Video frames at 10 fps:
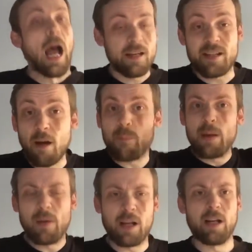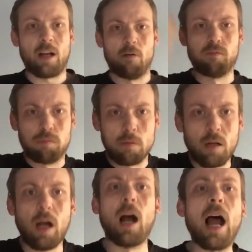and some people are going to go
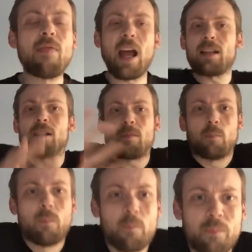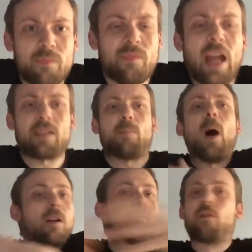ruh, and that's that's
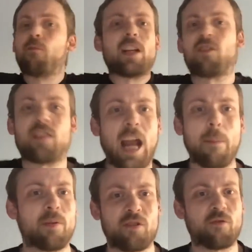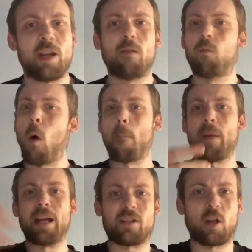part of the rich tapestry of what
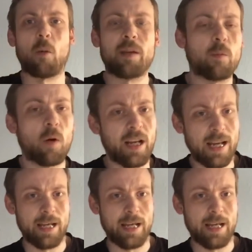makes comedy what it